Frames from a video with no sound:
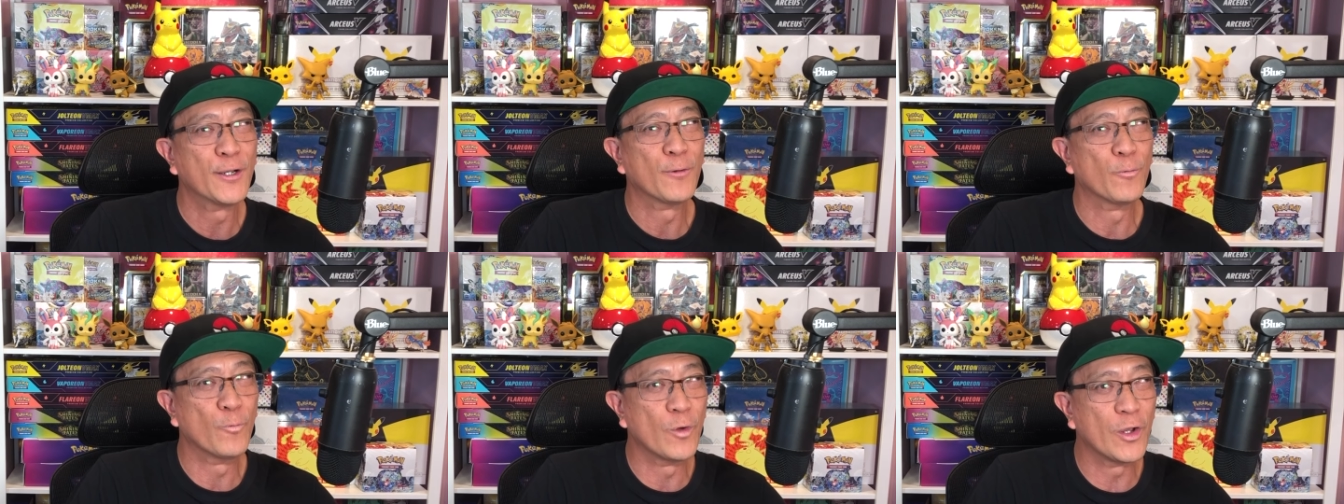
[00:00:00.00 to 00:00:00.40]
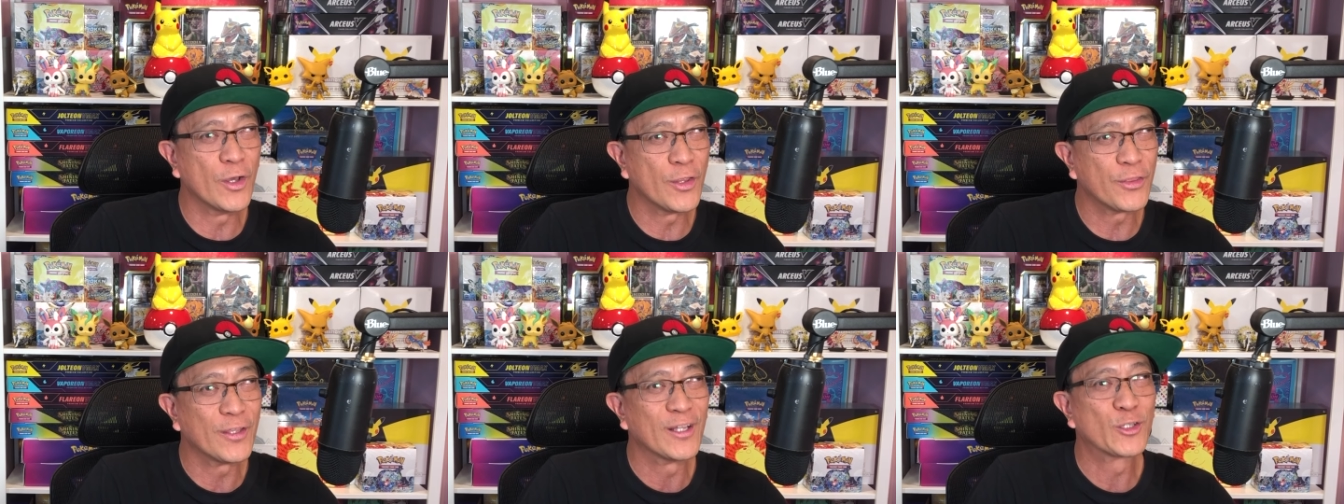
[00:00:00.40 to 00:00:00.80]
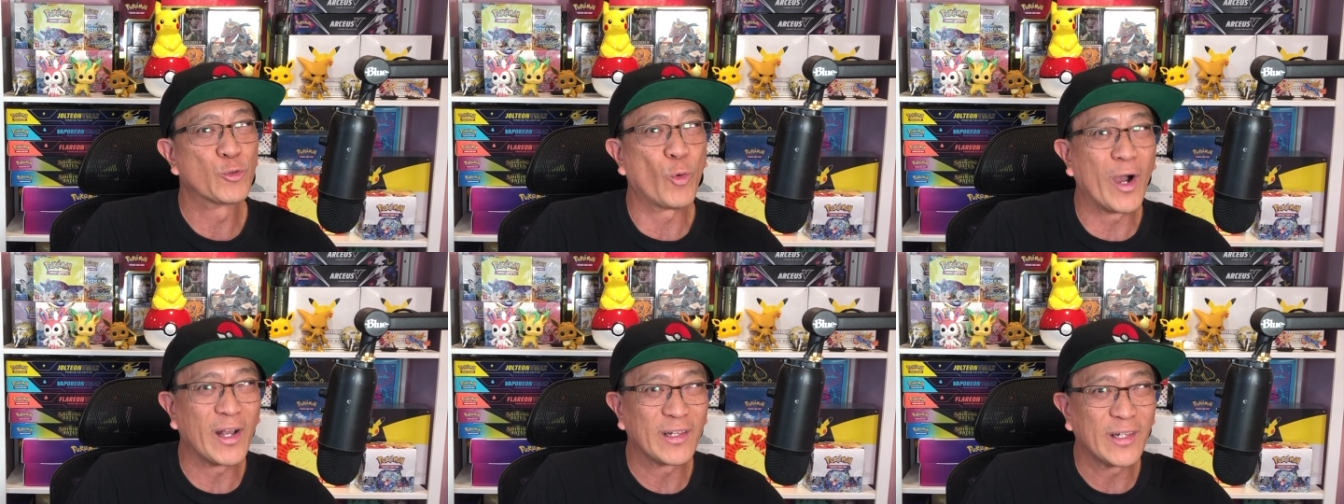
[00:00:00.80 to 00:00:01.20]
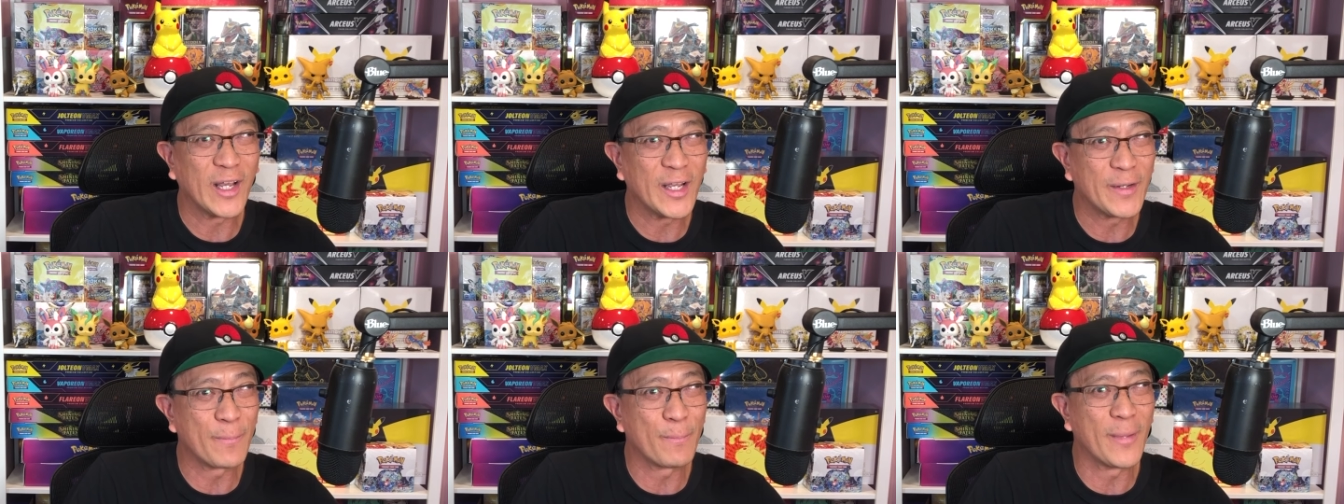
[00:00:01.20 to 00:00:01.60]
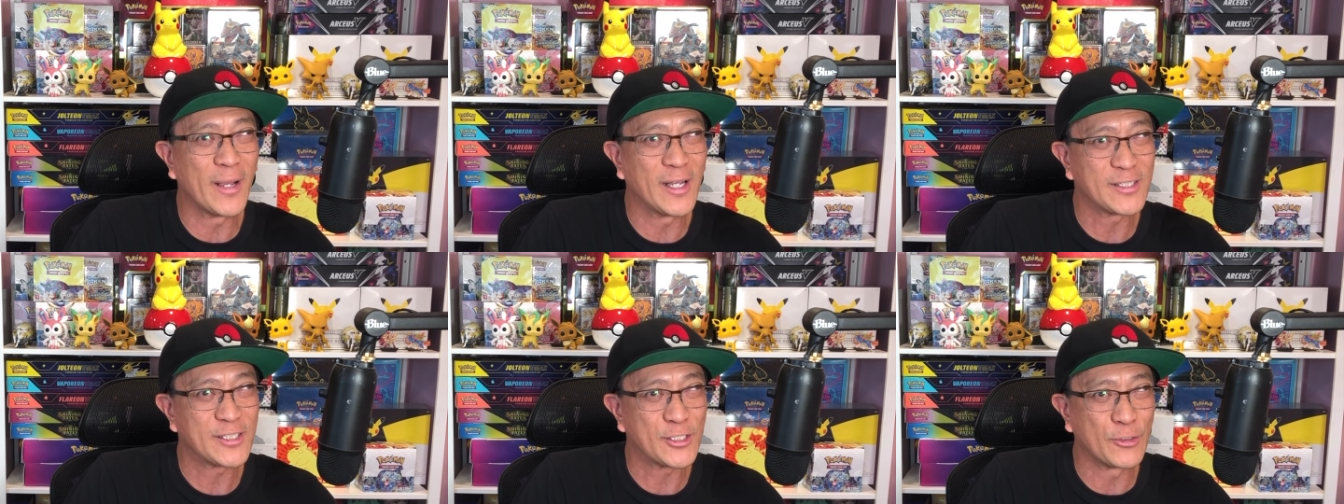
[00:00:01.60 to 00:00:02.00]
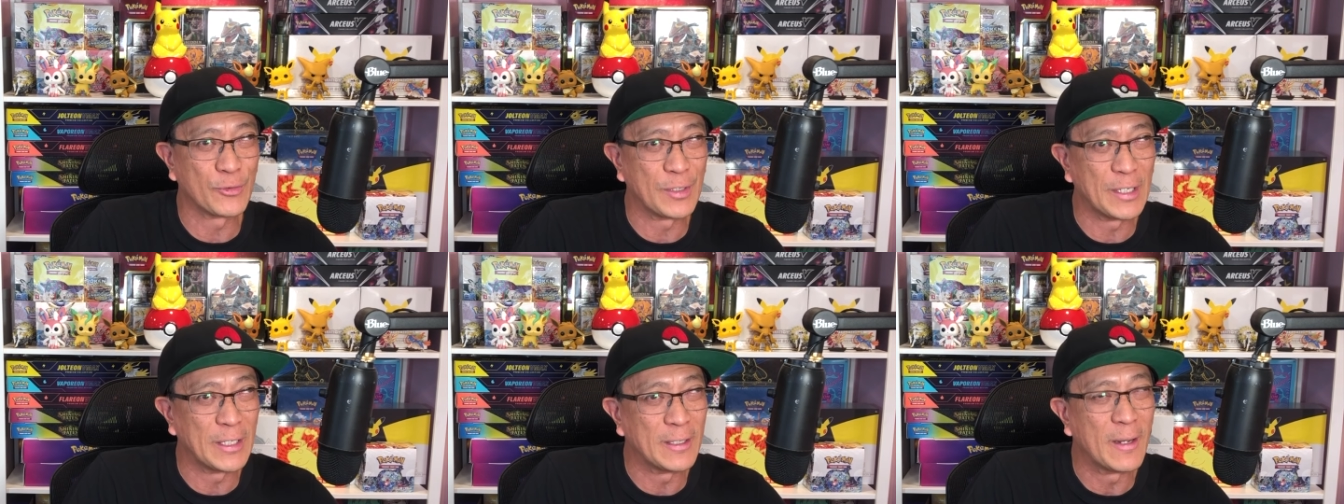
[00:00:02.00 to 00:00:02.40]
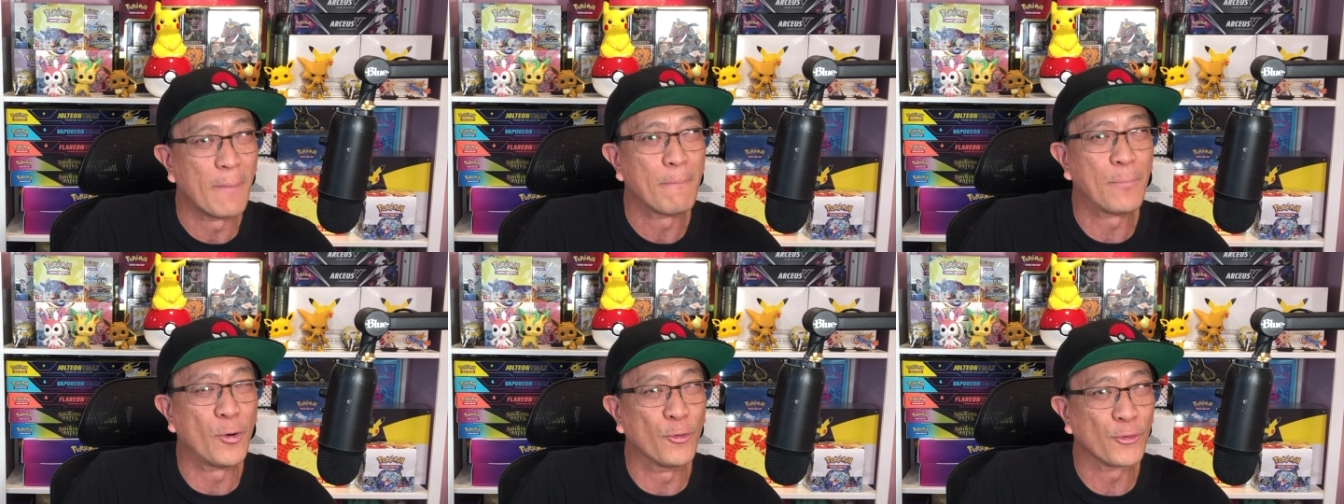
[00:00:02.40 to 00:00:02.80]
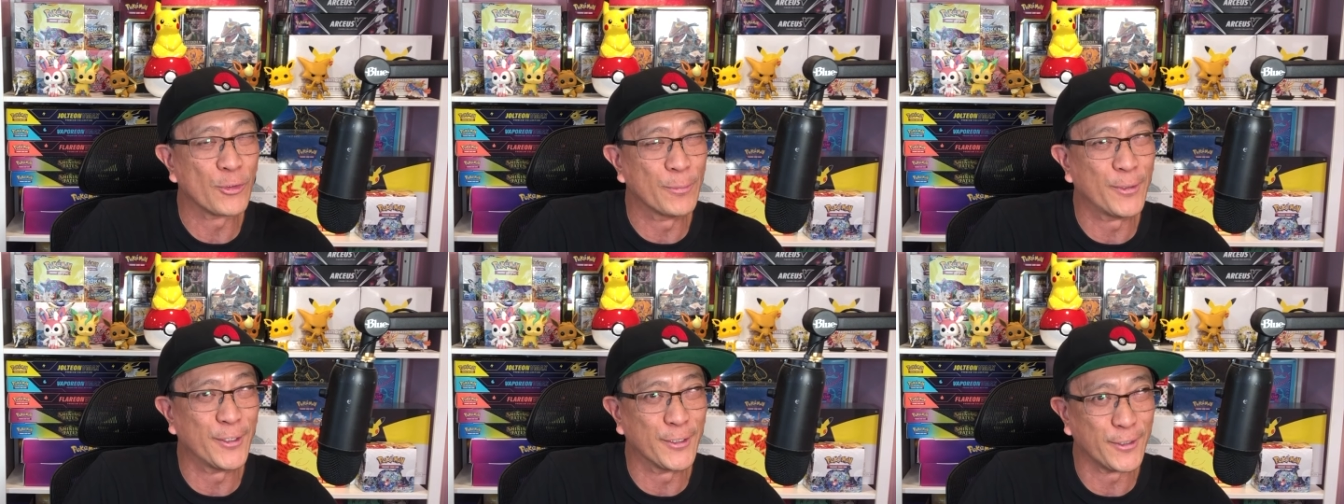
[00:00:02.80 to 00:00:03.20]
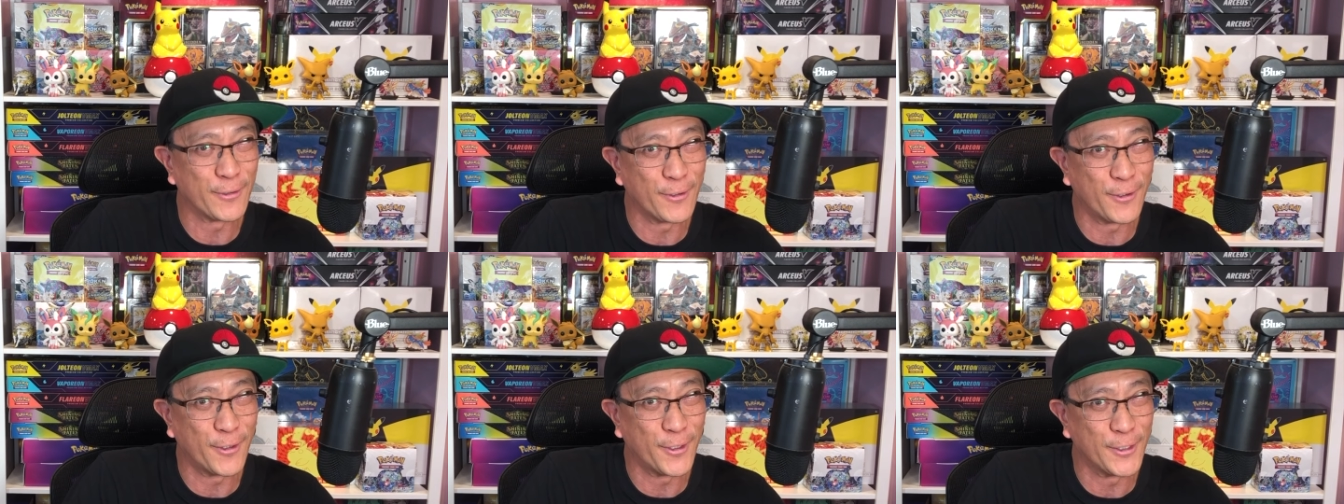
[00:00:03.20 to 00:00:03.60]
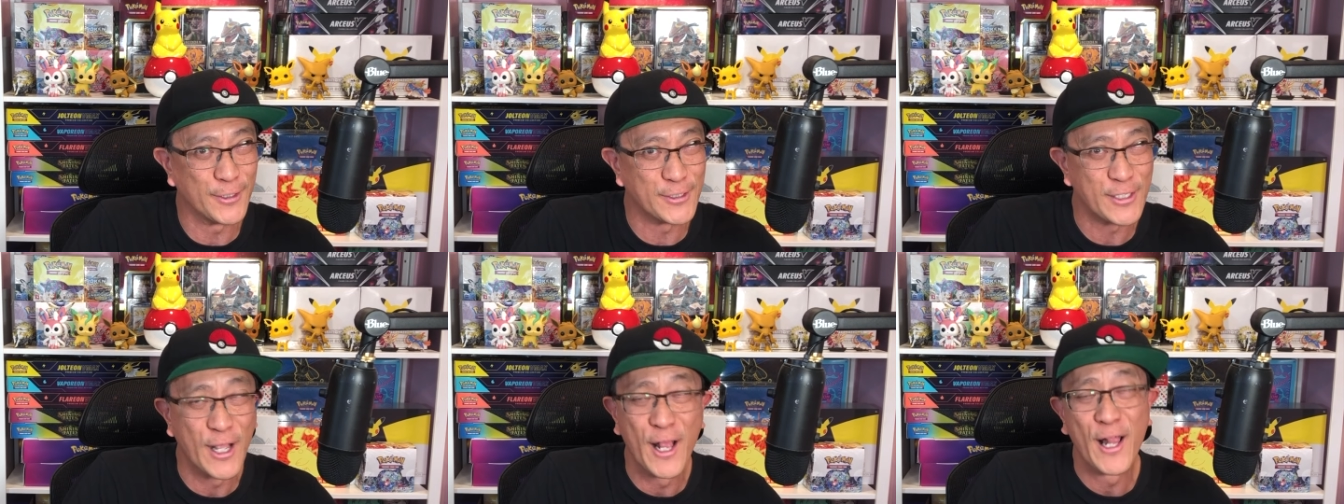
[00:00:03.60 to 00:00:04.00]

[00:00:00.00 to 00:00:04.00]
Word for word: with Twilight Masquerade Pokemon cards.